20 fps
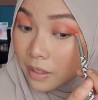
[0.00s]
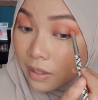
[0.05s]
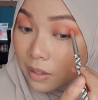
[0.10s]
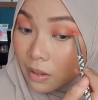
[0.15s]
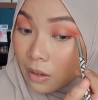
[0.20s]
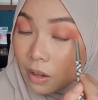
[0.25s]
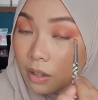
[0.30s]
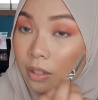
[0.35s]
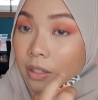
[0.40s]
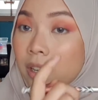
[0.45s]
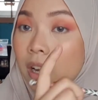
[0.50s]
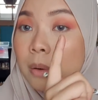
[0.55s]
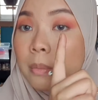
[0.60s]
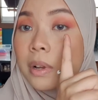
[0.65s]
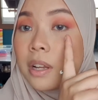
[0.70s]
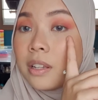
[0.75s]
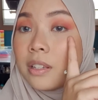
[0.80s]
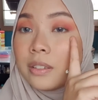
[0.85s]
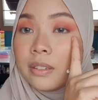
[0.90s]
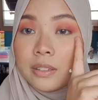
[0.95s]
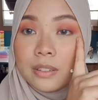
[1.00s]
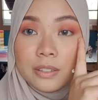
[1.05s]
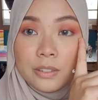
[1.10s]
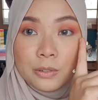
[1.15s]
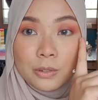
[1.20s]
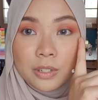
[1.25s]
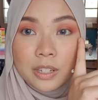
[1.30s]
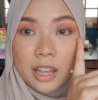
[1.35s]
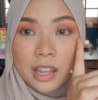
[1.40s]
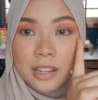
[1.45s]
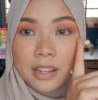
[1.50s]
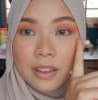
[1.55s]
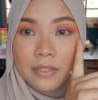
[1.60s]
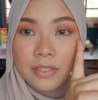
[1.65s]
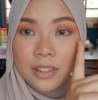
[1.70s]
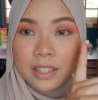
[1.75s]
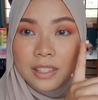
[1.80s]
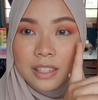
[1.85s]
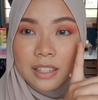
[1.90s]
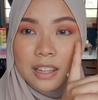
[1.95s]
on camera you
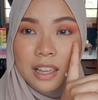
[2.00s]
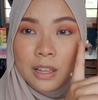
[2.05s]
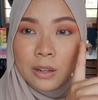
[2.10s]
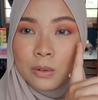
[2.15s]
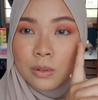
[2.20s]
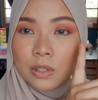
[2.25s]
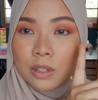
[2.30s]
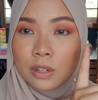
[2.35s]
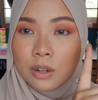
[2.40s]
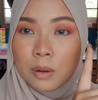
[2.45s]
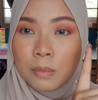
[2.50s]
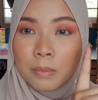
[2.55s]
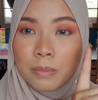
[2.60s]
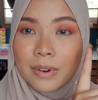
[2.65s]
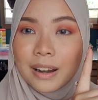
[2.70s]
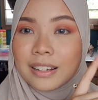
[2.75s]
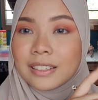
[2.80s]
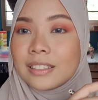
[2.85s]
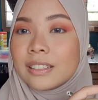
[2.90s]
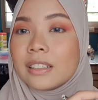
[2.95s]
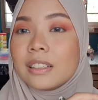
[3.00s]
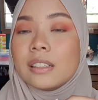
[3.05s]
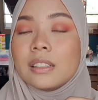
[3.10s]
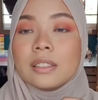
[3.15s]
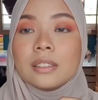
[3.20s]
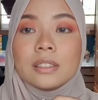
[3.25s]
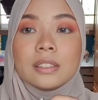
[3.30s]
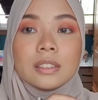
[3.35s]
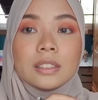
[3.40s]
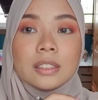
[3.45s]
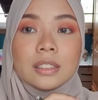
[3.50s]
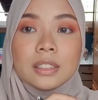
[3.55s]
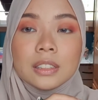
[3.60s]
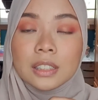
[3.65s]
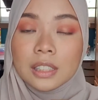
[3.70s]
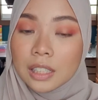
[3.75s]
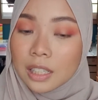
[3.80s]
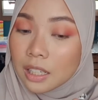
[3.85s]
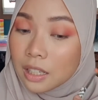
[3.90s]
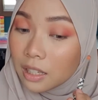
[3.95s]
definitely see that it looks a lot brighter
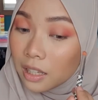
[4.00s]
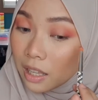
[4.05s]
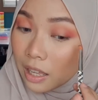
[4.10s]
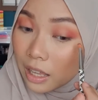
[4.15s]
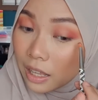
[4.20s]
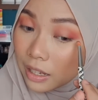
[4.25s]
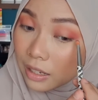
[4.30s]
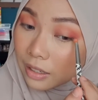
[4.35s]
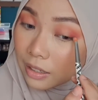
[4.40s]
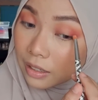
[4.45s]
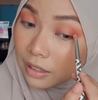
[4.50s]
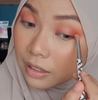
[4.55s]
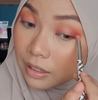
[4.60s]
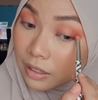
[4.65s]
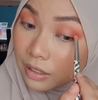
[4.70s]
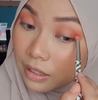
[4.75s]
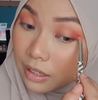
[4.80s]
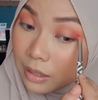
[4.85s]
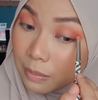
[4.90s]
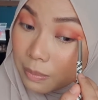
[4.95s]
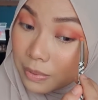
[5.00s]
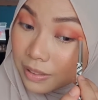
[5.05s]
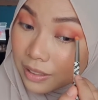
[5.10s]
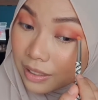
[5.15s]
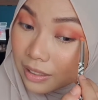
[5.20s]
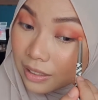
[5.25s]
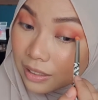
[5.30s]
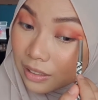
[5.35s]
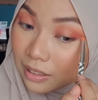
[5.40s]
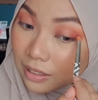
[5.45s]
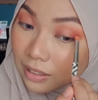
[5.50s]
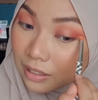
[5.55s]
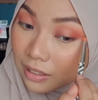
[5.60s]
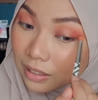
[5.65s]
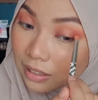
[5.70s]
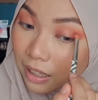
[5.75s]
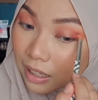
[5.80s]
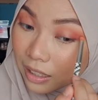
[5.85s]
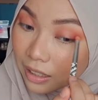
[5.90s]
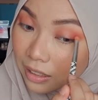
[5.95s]
than deeper,
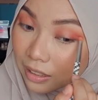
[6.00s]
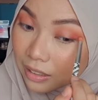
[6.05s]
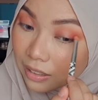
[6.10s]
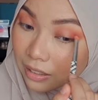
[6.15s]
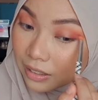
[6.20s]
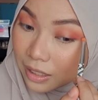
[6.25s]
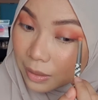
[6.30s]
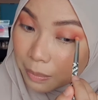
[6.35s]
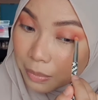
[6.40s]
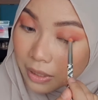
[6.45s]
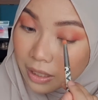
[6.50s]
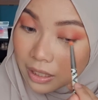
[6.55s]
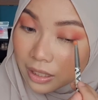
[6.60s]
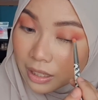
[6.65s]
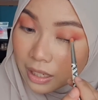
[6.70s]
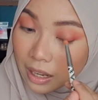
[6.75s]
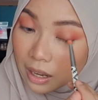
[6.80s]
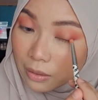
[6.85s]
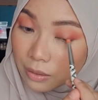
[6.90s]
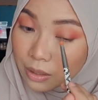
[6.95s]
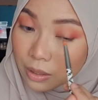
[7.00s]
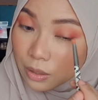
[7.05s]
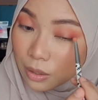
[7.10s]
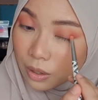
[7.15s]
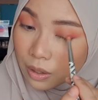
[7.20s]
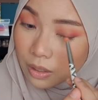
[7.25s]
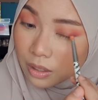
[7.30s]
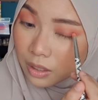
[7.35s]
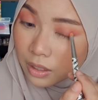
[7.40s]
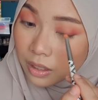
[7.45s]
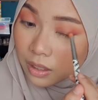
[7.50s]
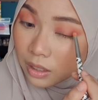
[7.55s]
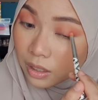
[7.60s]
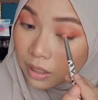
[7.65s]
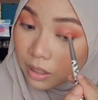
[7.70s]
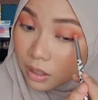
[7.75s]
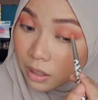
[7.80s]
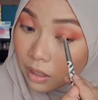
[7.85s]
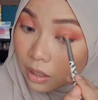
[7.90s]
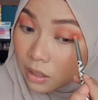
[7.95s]
like deepening the outer corner.
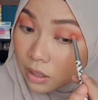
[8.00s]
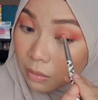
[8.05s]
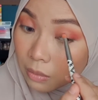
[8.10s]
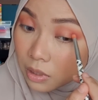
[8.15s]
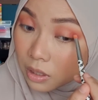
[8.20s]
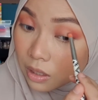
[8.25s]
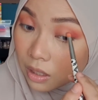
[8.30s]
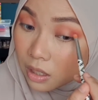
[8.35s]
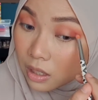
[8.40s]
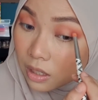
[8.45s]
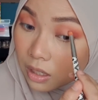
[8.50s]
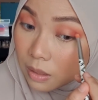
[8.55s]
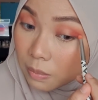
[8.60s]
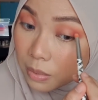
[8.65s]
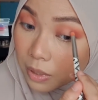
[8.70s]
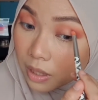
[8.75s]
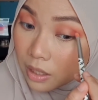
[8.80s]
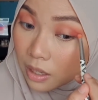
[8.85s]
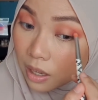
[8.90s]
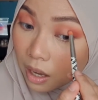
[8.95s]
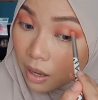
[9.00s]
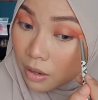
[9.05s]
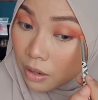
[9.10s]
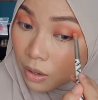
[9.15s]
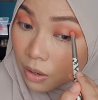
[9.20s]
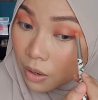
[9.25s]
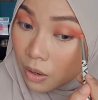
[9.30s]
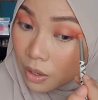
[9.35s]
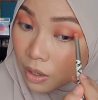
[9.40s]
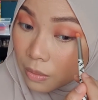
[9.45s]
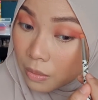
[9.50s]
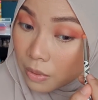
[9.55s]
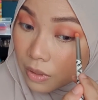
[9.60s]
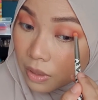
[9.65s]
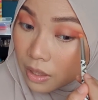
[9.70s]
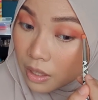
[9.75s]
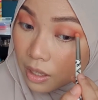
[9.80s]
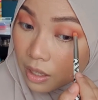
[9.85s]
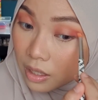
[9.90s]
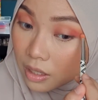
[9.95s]
So I'm just gonna deepen the outer corner with
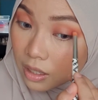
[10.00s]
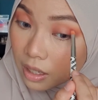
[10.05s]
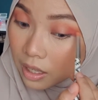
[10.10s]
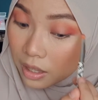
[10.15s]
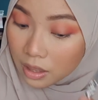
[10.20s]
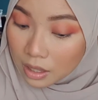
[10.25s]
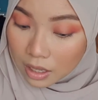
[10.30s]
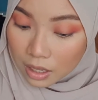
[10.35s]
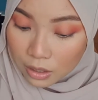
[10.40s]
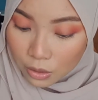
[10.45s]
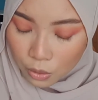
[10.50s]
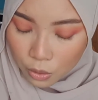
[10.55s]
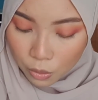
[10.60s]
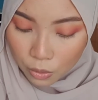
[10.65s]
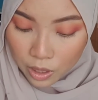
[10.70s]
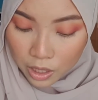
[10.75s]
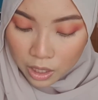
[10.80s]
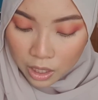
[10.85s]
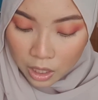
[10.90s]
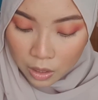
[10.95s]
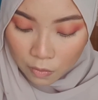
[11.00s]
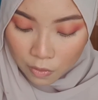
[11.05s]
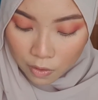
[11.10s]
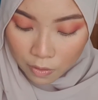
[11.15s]
this, and then going in with